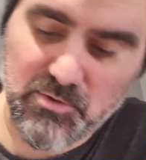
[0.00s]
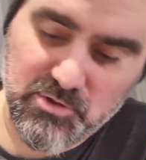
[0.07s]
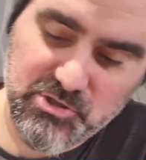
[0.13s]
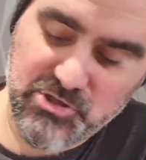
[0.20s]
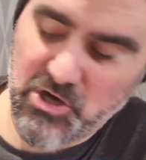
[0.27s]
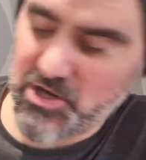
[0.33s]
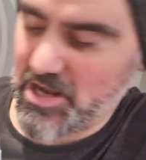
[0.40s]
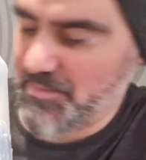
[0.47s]
I'm not
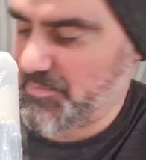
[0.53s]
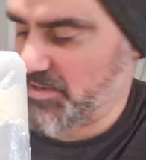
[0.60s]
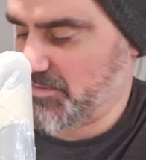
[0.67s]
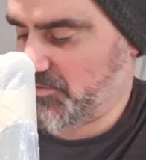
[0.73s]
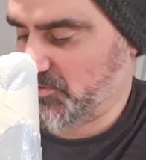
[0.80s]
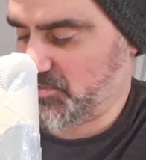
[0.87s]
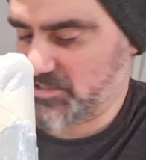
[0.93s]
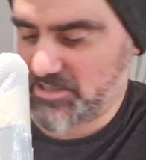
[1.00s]
going to show you that
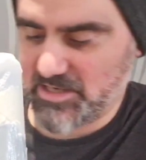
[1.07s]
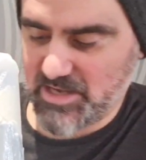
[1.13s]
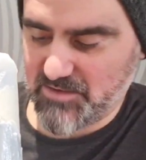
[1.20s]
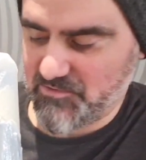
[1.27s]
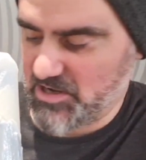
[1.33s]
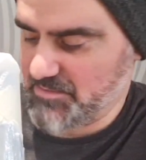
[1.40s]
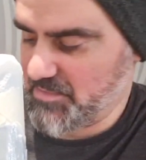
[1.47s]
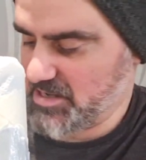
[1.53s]
bit because it's going to
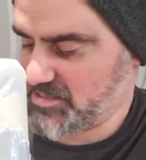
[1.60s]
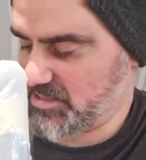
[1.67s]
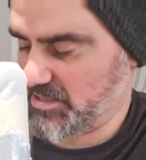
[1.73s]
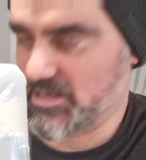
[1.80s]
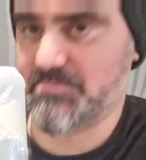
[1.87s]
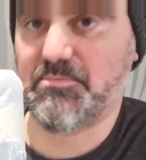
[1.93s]
get really messy. I